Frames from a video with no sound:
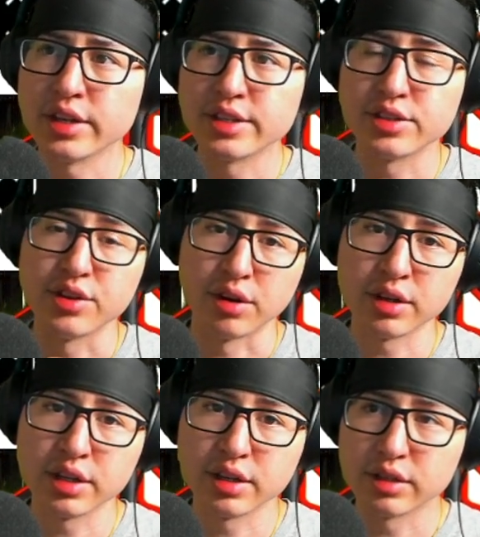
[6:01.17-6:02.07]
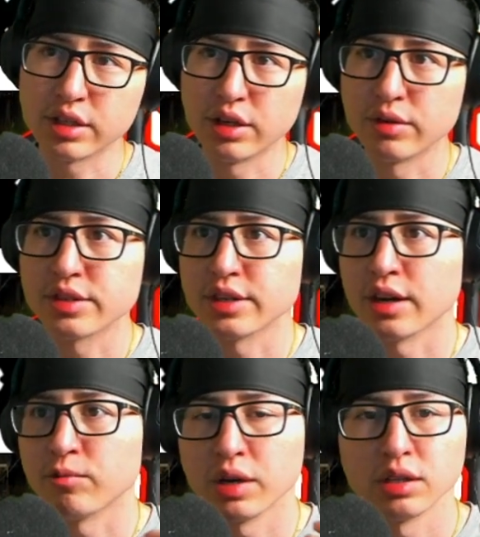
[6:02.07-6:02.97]
It's dark, it's
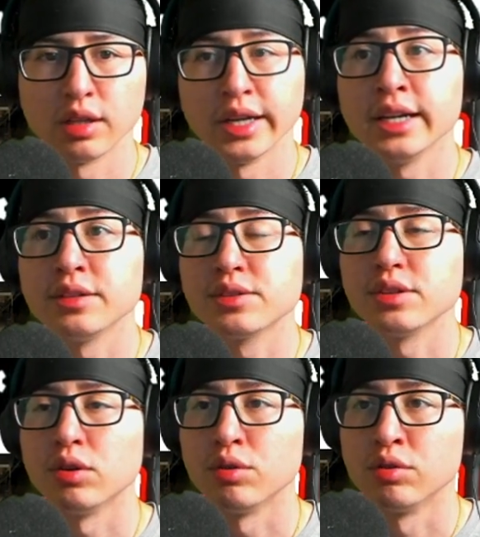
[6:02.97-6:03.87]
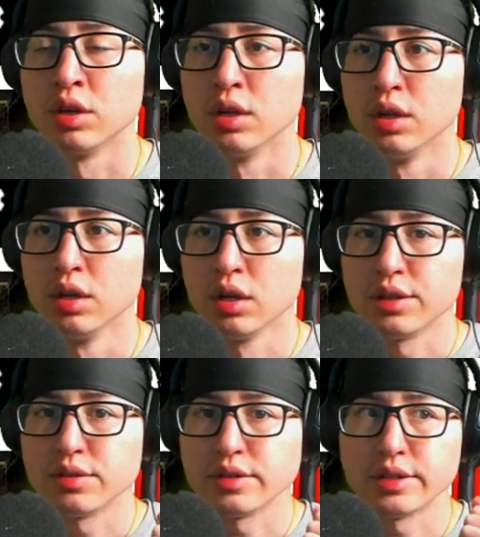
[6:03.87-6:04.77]
not well lit, so
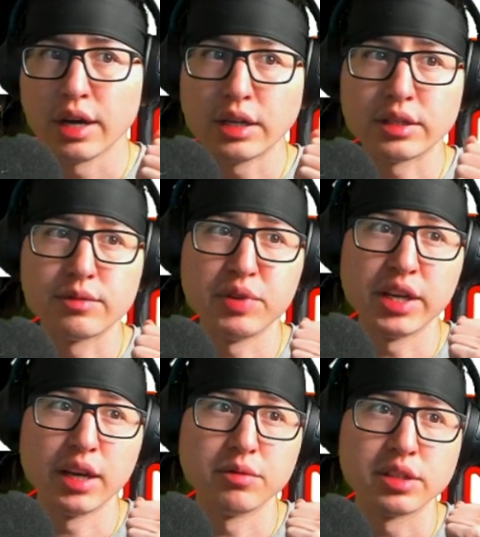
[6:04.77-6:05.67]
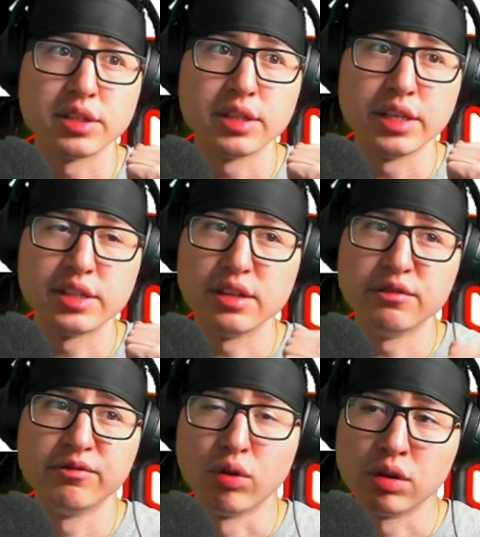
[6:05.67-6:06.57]
not being able to see
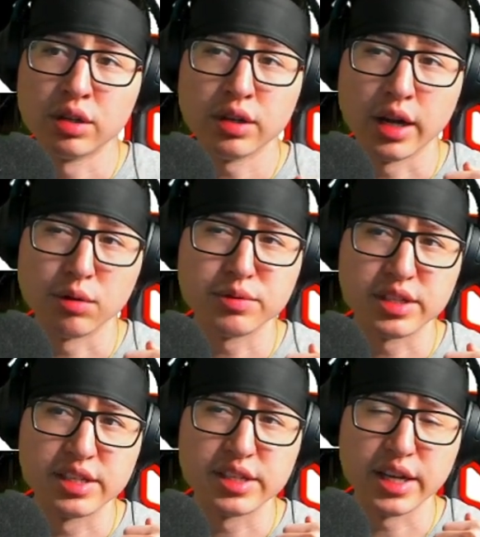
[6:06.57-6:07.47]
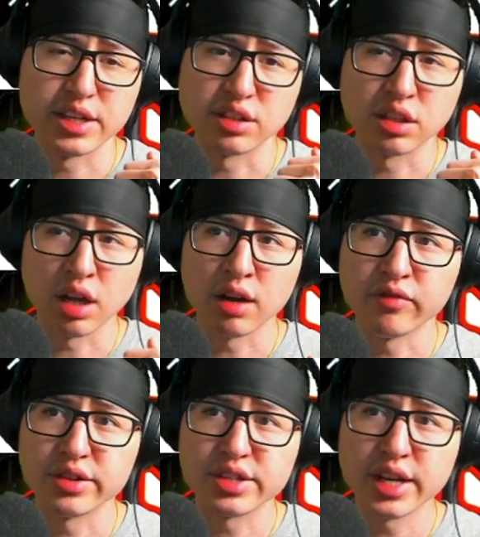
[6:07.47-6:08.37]
C4 helps this stage a lot
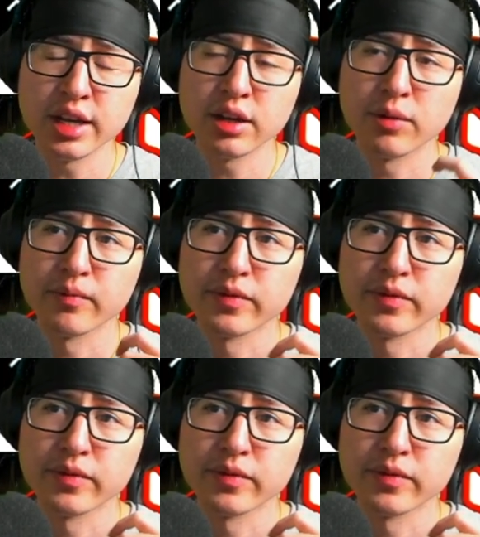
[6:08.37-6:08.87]
for Snake.